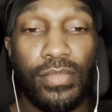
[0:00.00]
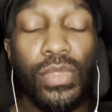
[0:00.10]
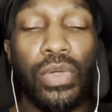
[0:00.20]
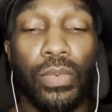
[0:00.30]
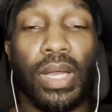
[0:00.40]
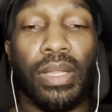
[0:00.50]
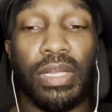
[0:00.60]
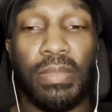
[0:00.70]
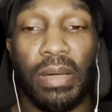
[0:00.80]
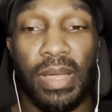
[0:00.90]
And what I learned
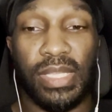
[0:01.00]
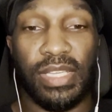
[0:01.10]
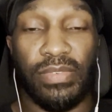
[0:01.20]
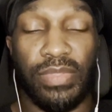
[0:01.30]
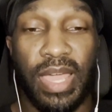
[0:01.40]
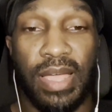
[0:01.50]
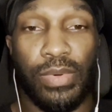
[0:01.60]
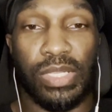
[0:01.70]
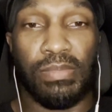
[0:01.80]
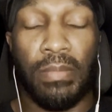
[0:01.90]
about myself there
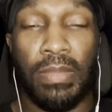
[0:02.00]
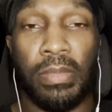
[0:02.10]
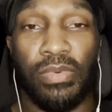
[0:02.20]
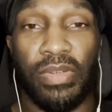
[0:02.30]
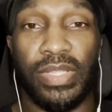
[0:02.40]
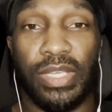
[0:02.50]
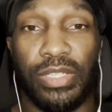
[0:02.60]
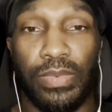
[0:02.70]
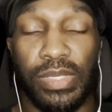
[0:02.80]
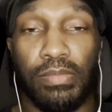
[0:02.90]
was my memory
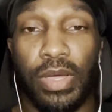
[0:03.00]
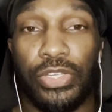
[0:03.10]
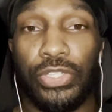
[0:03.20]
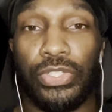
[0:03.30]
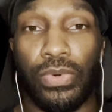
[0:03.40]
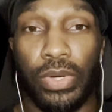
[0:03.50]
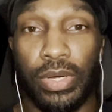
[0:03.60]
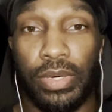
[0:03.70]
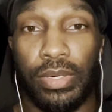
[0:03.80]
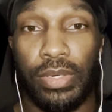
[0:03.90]
retention was much shorter,